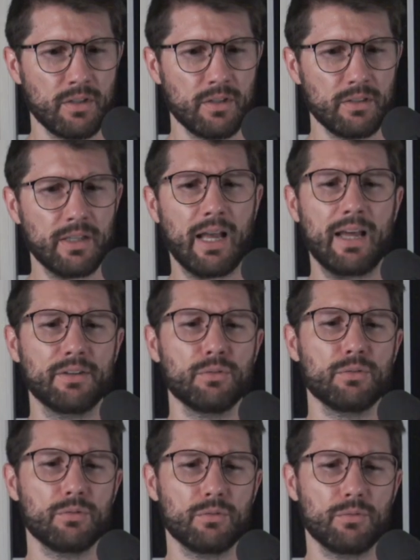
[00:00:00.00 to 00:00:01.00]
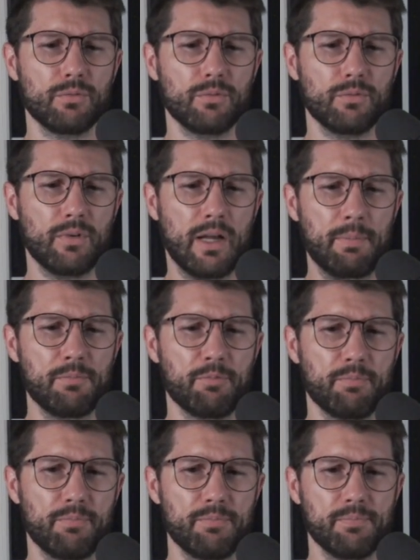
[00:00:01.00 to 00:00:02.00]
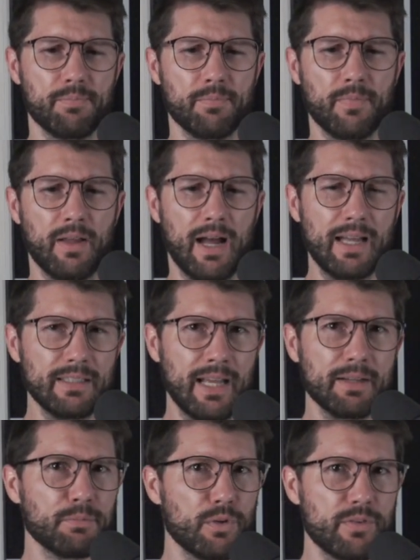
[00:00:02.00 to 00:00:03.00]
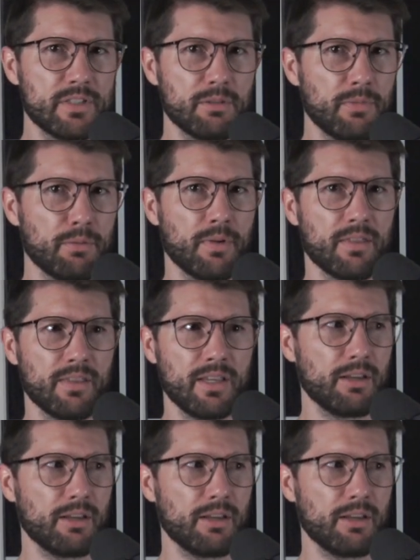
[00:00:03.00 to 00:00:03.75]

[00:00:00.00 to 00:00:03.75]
Like, I don't I like movies that make me think,